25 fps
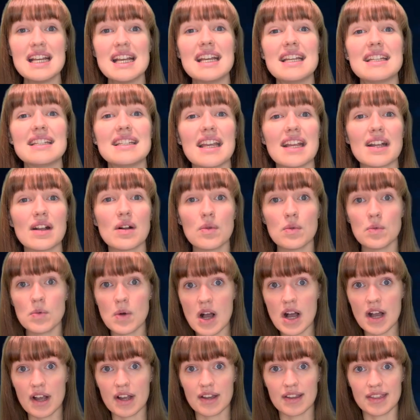take a
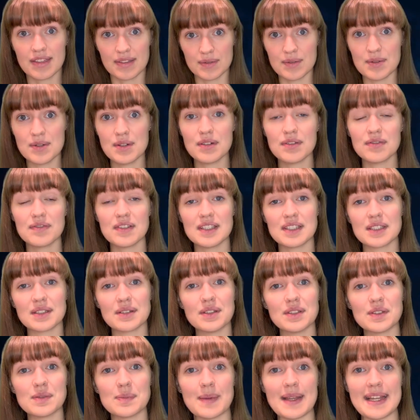walk through your physical
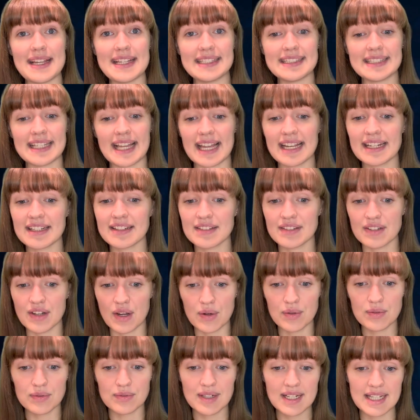space and
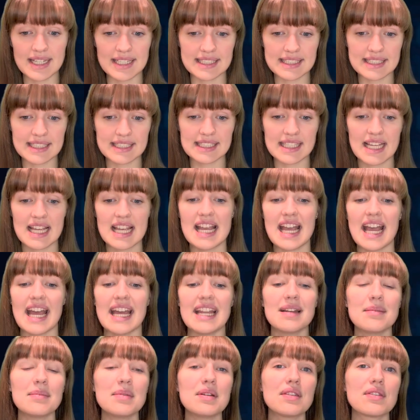note risks. And
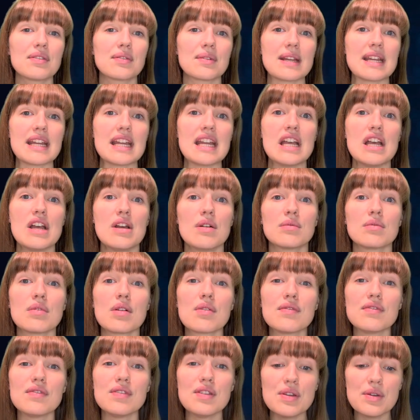number 3,
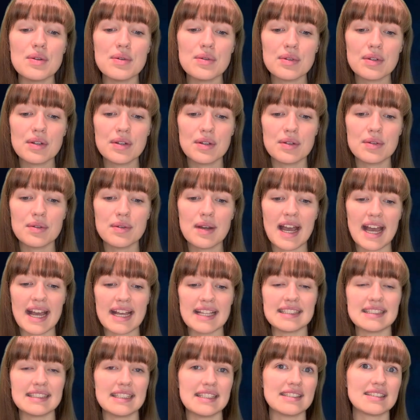review who
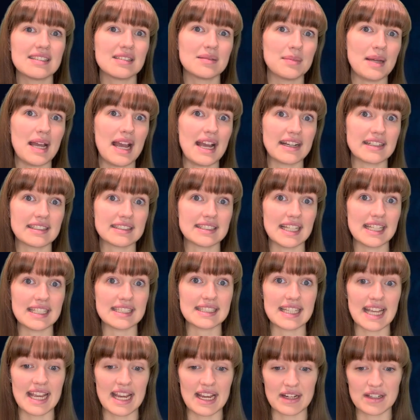has system access
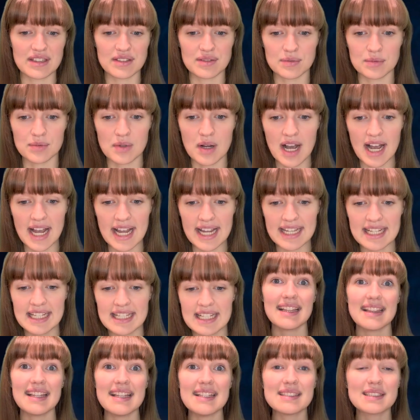and why.
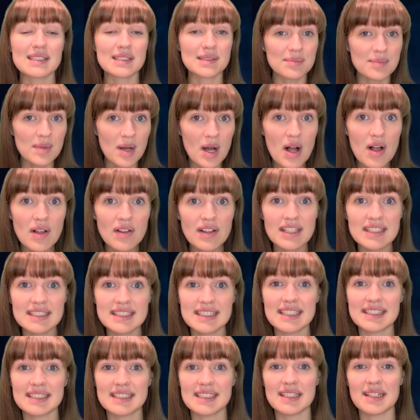These small,
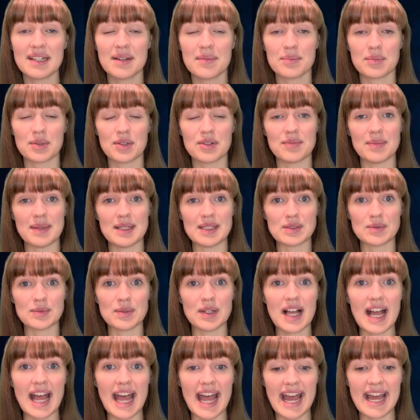consistent improvements
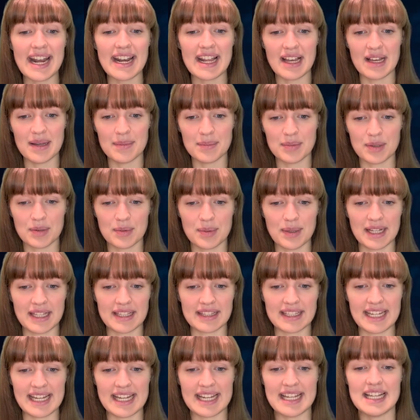will add up
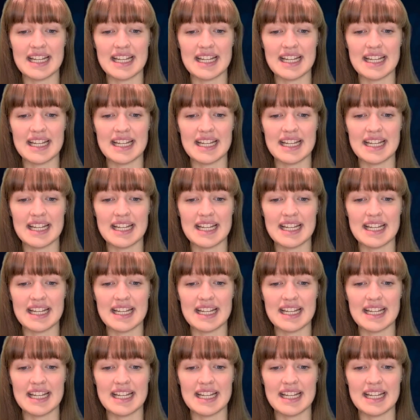quickly.